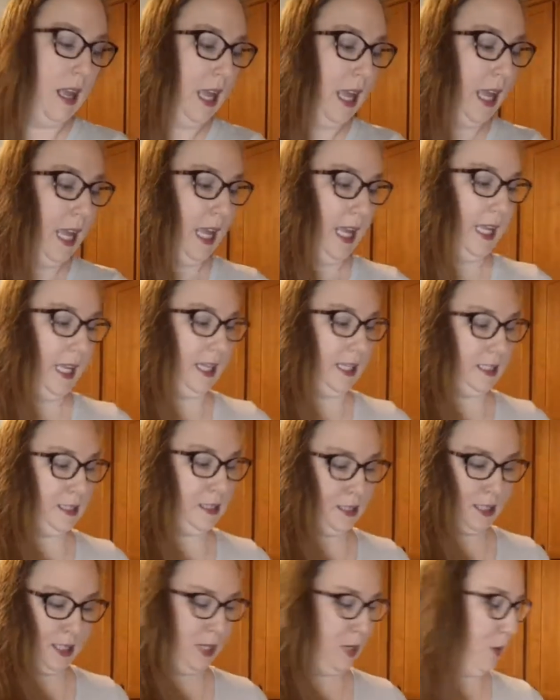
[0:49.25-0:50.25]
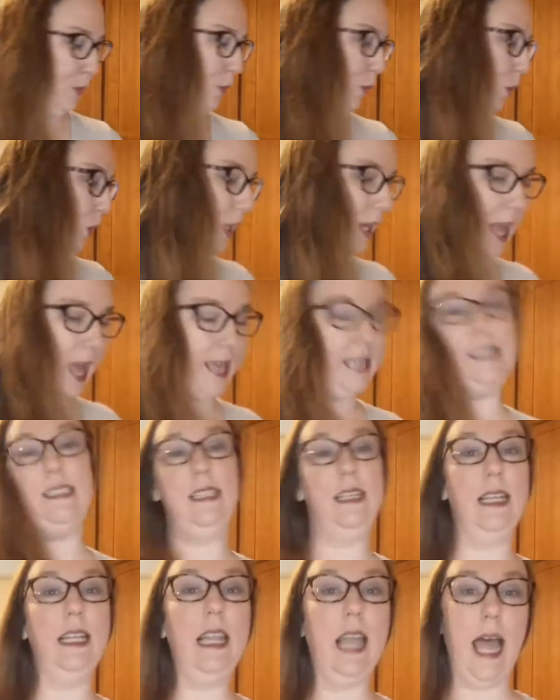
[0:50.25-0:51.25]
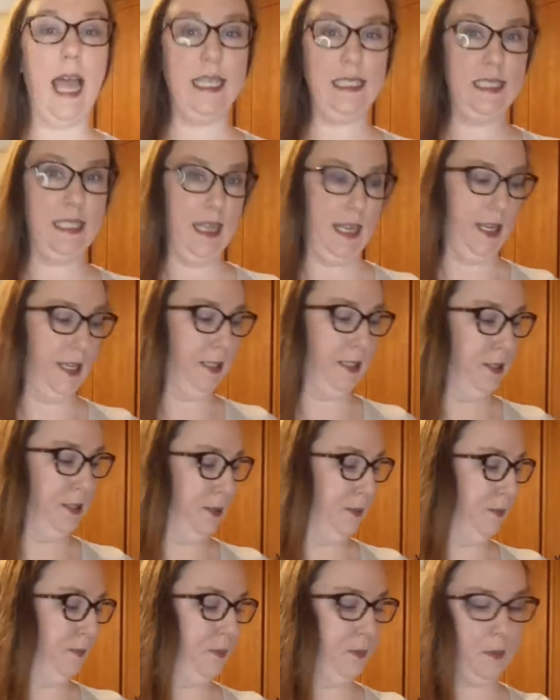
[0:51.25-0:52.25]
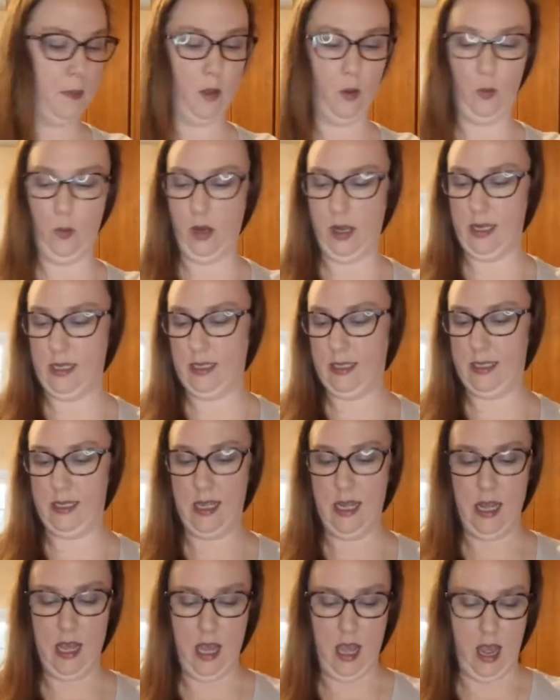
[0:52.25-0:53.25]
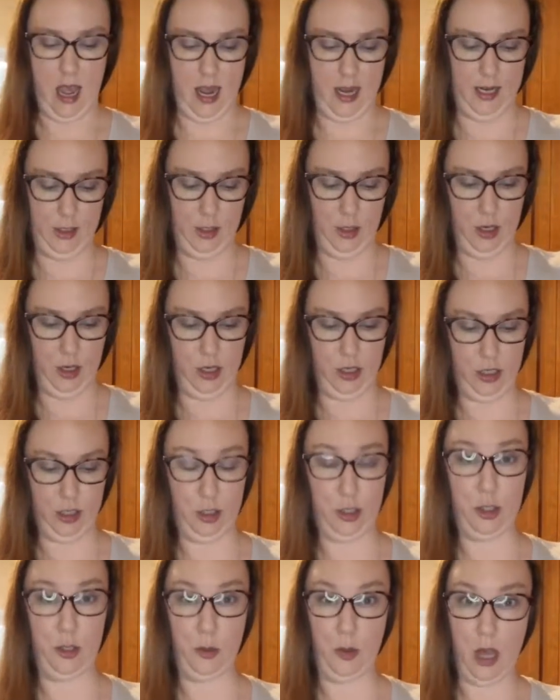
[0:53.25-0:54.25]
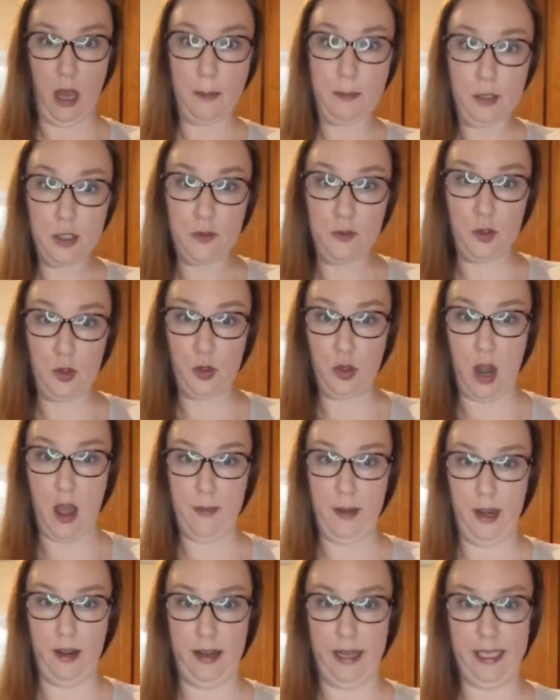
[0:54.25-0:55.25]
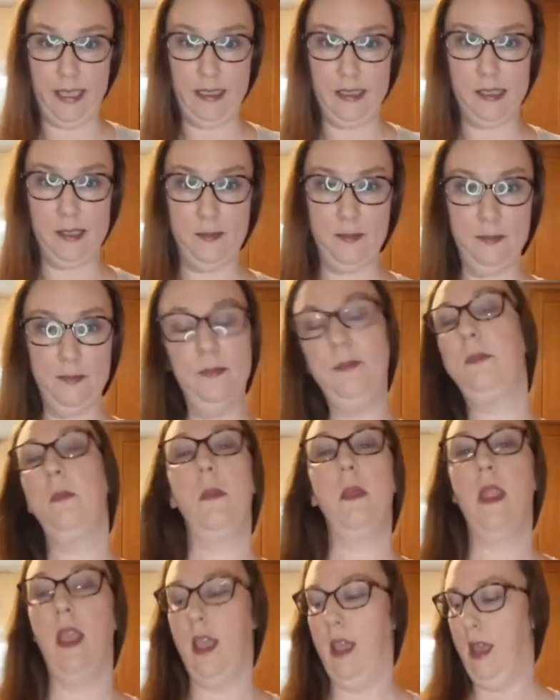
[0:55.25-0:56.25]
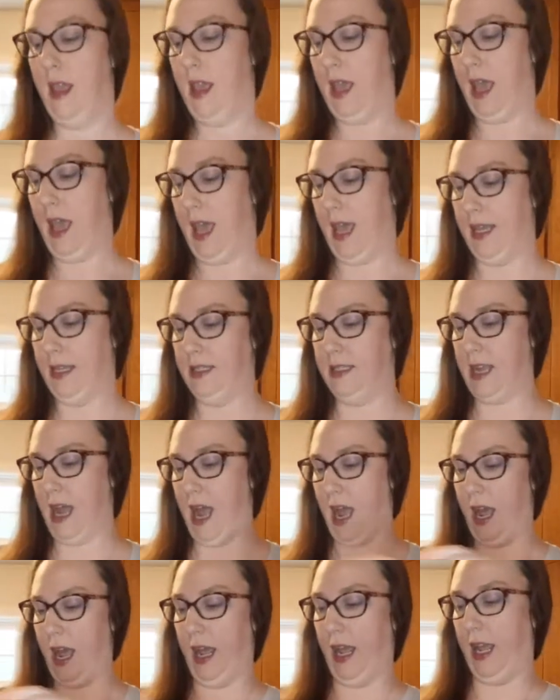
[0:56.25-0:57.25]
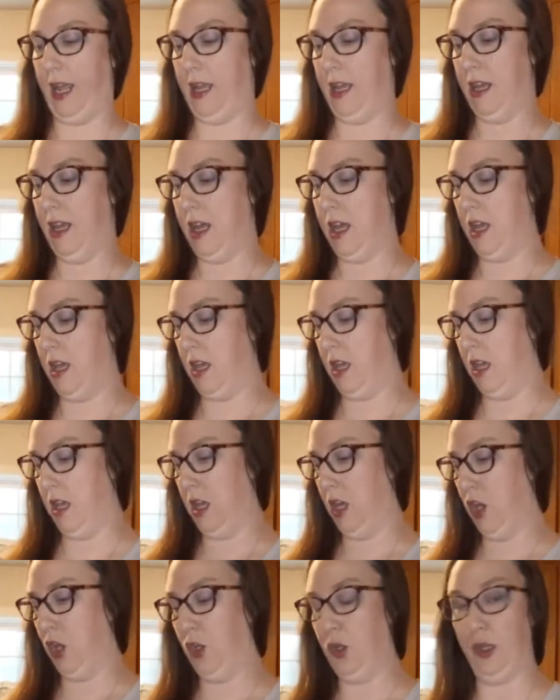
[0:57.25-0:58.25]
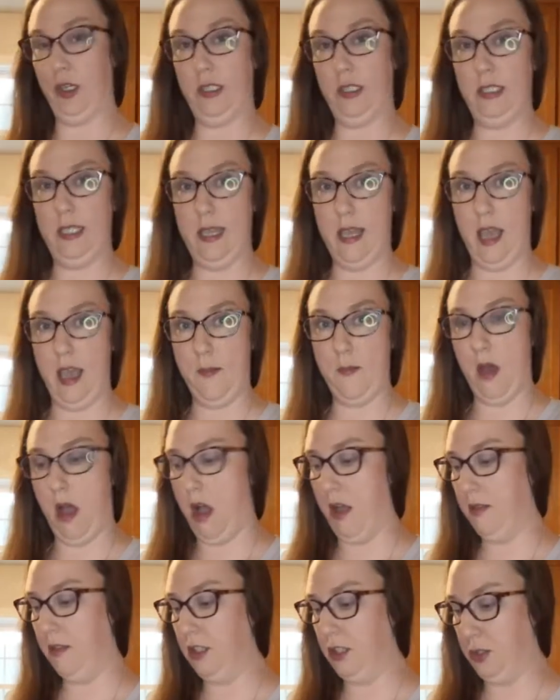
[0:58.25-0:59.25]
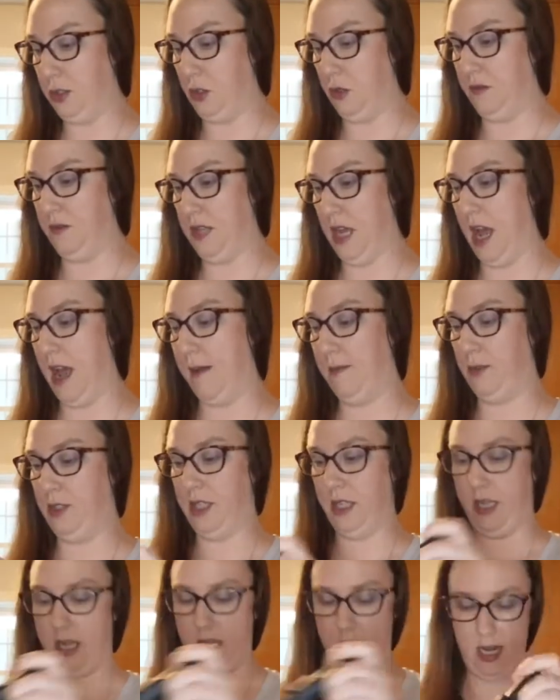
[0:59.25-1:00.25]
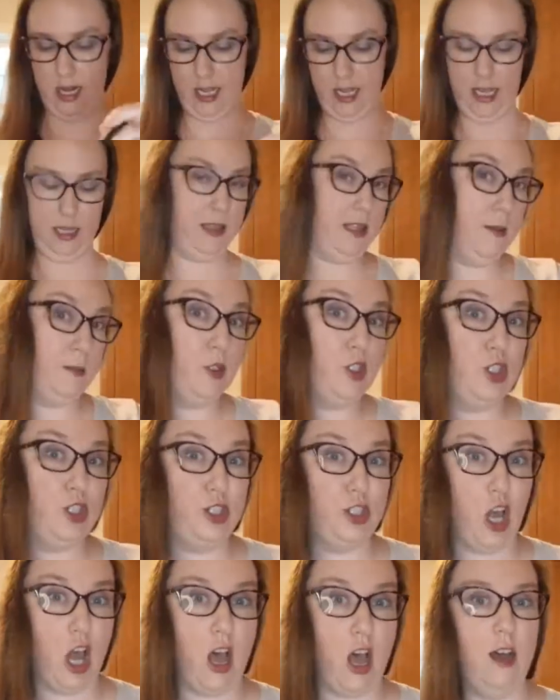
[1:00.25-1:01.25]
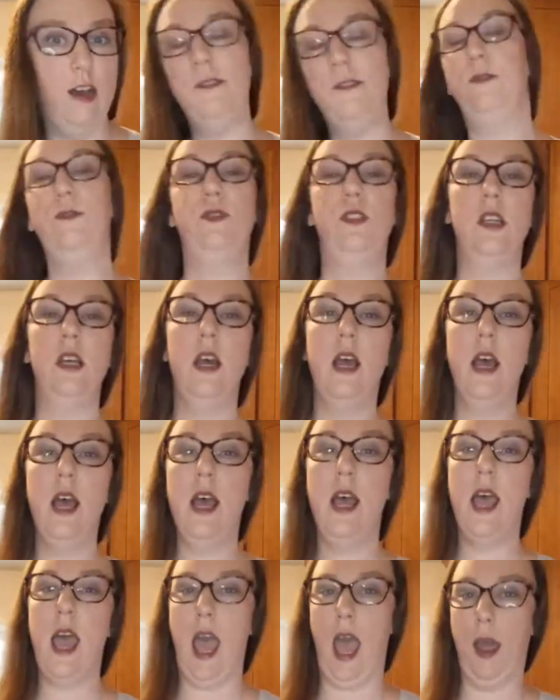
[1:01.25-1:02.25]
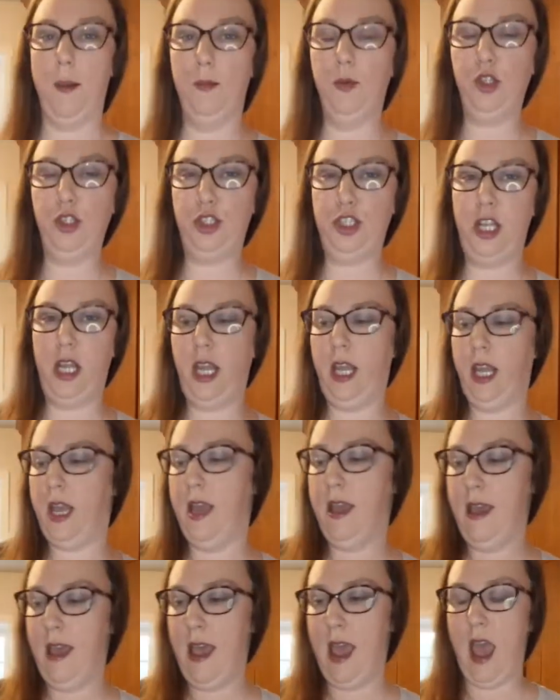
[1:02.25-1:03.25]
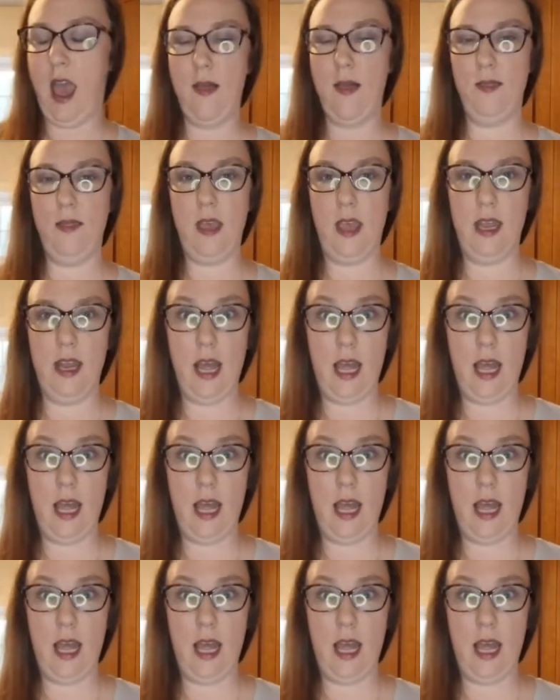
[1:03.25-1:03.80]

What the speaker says: And what I did last night was I took 2 cups of strawberries and I cooked them on the stovetop to kind of get them soft and mushy. And then I